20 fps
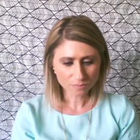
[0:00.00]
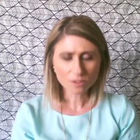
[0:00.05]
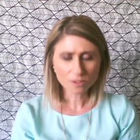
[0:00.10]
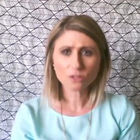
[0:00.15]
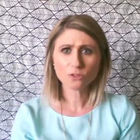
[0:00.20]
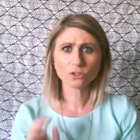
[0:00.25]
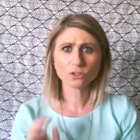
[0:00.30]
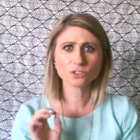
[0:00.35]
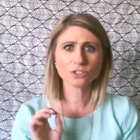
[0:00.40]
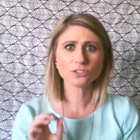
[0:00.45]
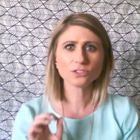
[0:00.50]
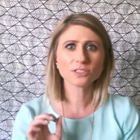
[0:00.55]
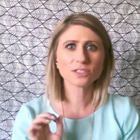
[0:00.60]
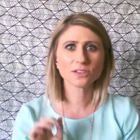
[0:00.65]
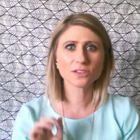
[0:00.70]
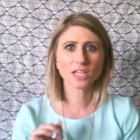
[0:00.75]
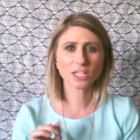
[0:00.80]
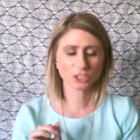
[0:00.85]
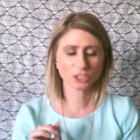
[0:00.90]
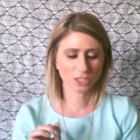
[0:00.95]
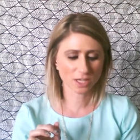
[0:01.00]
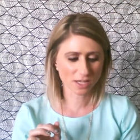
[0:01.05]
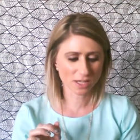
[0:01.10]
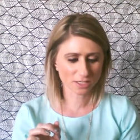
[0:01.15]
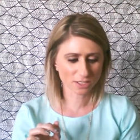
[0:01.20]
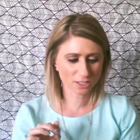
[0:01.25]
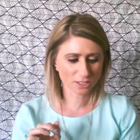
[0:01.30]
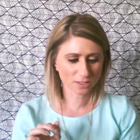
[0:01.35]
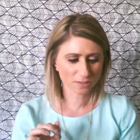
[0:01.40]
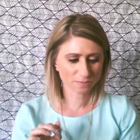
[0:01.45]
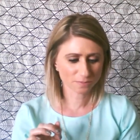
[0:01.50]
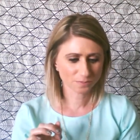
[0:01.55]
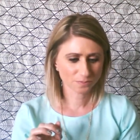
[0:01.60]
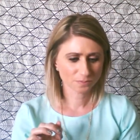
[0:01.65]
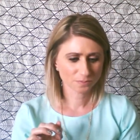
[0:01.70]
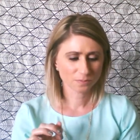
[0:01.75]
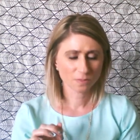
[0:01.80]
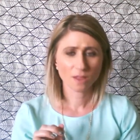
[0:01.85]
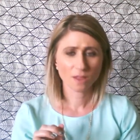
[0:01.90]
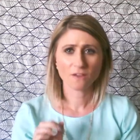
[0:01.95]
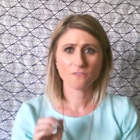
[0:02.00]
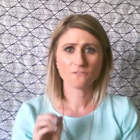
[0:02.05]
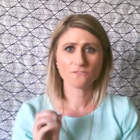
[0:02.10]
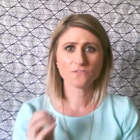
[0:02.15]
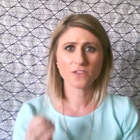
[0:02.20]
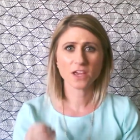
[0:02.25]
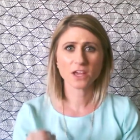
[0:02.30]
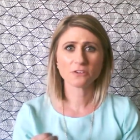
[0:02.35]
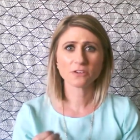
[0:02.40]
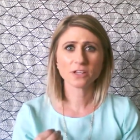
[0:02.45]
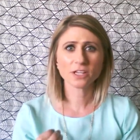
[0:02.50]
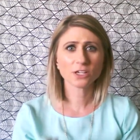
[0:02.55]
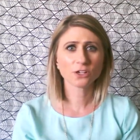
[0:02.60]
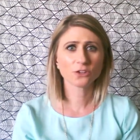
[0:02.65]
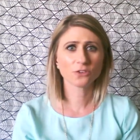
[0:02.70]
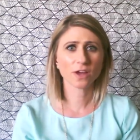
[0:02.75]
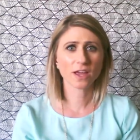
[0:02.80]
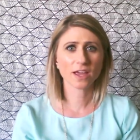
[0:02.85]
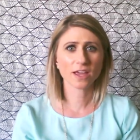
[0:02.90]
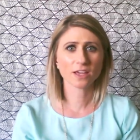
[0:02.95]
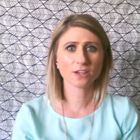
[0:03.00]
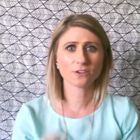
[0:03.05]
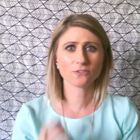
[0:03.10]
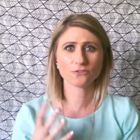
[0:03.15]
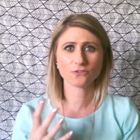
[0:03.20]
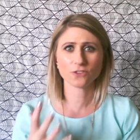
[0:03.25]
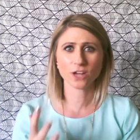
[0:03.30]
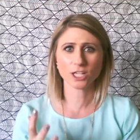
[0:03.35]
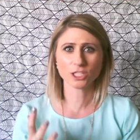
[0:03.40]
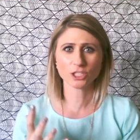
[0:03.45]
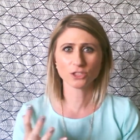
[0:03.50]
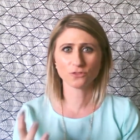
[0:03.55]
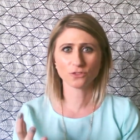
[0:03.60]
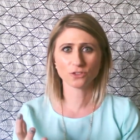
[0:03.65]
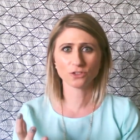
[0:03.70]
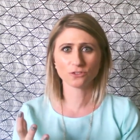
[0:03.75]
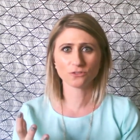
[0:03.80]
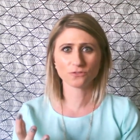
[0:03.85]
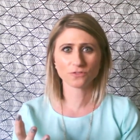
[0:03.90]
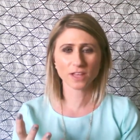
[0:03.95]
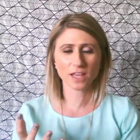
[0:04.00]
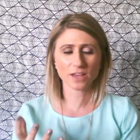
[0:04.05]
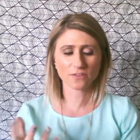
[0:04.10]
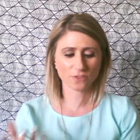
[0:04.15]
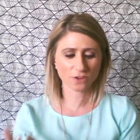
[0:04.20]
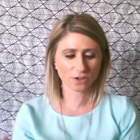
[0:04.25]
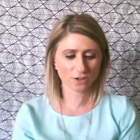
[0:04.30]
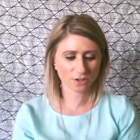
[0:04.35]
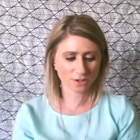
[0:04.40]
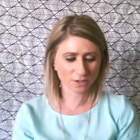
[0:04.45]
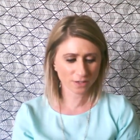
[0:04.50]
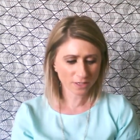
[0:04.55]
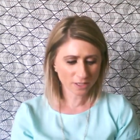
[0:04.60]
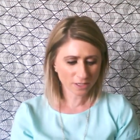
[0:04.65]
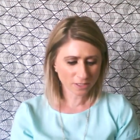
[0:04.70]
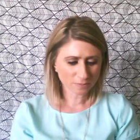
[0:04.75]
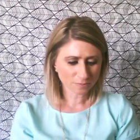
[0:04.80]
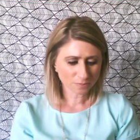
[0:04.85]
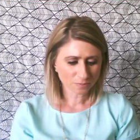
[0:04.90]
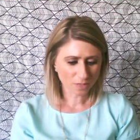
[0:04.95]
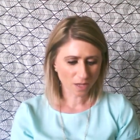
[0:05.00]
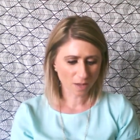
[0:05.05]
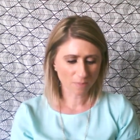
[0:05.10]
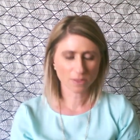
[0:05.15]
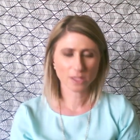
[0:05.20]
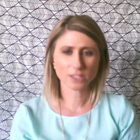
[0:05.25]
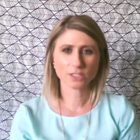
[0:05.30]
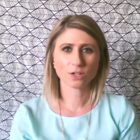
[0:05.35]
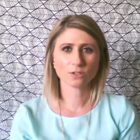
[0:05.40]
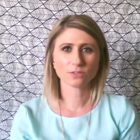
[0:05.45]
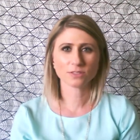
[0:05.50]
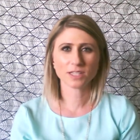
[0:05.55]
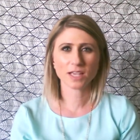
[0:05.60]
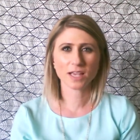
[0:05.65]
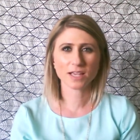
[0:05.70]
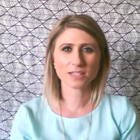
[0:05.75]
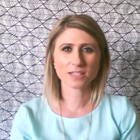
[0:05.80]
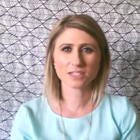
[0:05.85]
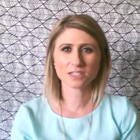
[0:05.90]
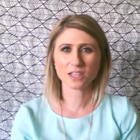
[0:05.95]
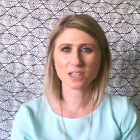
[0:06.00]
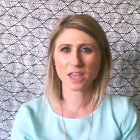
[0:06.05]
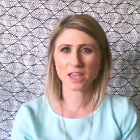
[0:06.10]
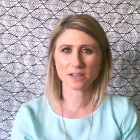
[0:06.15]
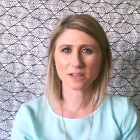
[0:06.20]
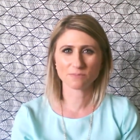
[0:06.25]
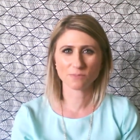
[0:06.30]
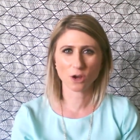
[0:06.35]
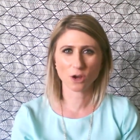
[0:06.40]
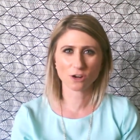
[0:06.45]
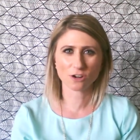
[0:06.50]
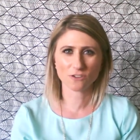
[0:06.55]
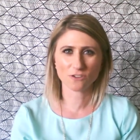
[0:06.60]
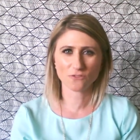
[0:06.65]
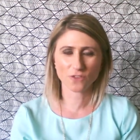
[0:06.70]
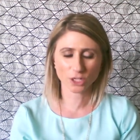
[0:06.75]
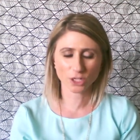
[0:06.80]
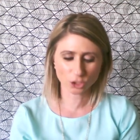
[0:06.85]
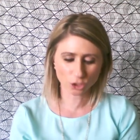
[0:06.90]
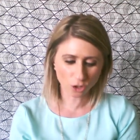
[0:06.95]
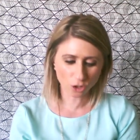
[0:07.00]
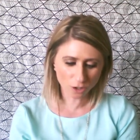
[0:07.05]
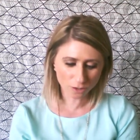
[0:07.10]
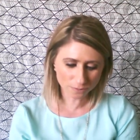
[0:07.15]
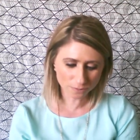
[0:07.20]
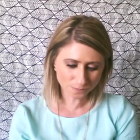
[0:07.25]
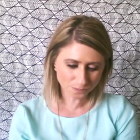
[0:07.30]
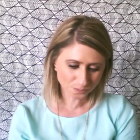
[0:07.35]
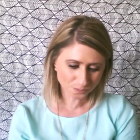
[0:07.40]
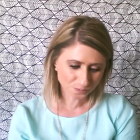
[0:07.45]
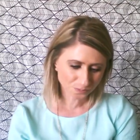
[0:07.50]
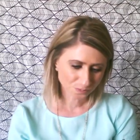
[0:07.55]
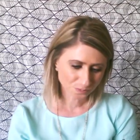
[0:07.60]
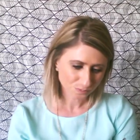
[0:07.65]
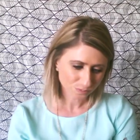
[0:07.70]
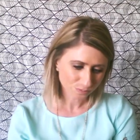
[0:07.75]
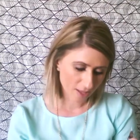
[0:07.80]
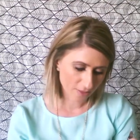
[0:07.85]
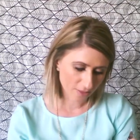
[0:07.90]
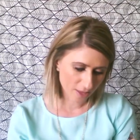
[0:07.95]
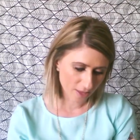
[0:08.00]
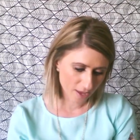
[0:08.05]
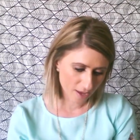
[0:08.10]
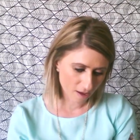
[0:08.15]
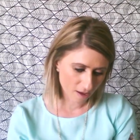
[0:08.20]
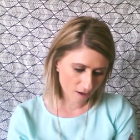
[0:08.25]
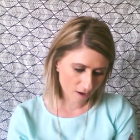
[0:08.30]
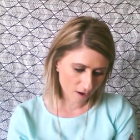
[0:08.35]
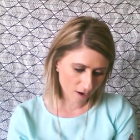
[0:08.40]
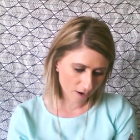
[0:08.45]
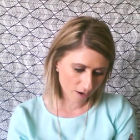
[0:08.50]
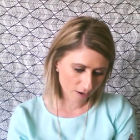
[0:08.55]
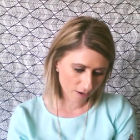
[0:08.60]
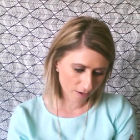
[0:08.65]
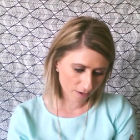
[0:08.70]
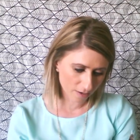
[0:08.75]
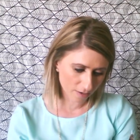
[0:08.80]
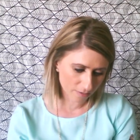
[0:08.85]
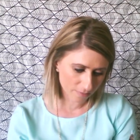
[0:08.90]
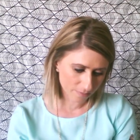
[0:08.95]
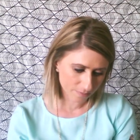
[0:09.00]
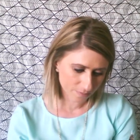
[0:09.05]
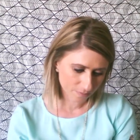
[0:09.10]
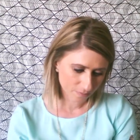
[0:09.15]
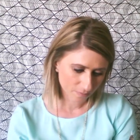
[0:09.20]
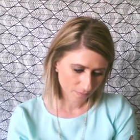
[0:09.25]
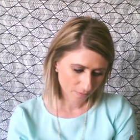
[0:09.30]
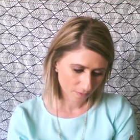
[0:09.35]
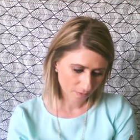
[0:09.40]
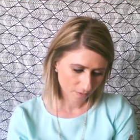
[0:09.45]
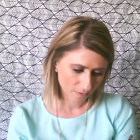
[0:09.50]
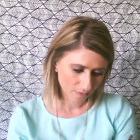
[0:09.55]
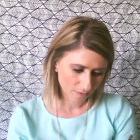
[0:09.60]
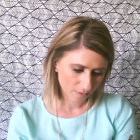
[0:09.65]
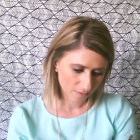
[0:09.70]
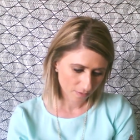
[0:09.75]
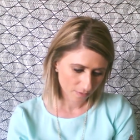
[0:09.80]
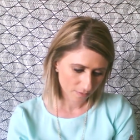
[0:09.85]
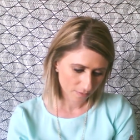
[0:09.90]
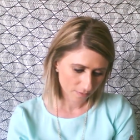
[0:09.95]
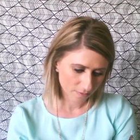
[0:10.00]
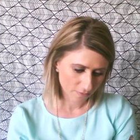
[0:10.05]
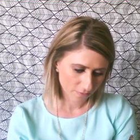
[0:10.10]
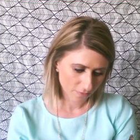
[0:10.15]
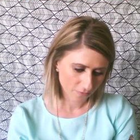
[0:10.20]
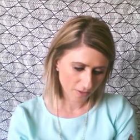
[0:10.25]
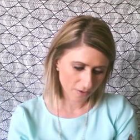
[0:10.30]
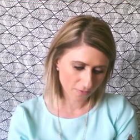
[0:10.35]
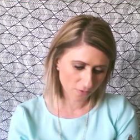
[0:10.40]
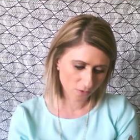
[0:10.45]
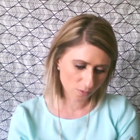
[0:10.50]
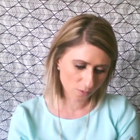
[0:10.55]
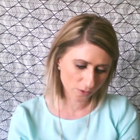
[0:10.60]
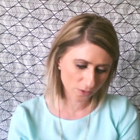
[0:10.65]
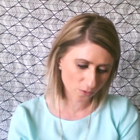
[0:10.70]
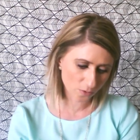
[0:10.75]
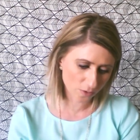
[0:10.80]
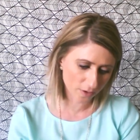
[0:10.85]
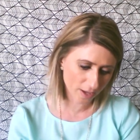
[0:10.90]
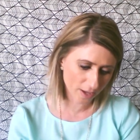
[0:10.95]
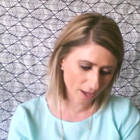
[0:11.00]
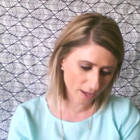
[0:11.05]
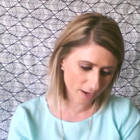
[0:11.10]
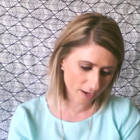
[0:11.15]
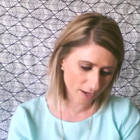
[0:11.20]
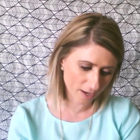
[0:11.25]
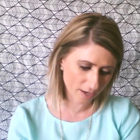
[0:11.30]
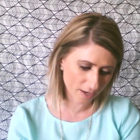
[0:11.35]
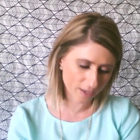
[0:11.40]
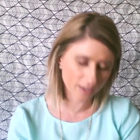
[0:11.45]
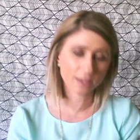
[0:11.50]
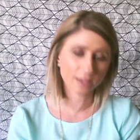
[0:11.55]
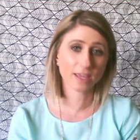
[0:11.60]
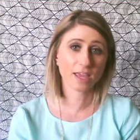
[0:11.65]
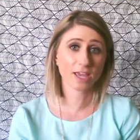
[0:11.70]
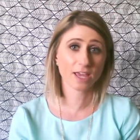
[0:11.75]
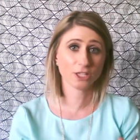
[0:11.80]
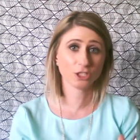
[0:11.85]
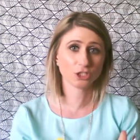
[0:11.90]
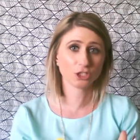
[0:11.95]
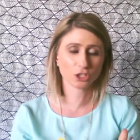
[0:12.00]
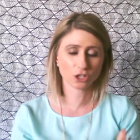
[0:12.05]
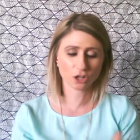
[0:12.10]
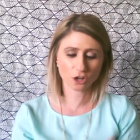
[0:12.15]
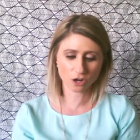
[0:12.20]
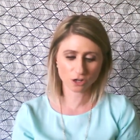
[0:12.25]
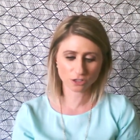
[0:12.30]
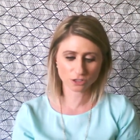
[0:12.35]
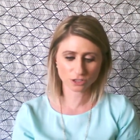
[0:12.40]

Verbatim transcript: Those are delicious. Very great fresh fruit flavor. Um, they don't taste like artificial. And they are flavored with organic cane sugar,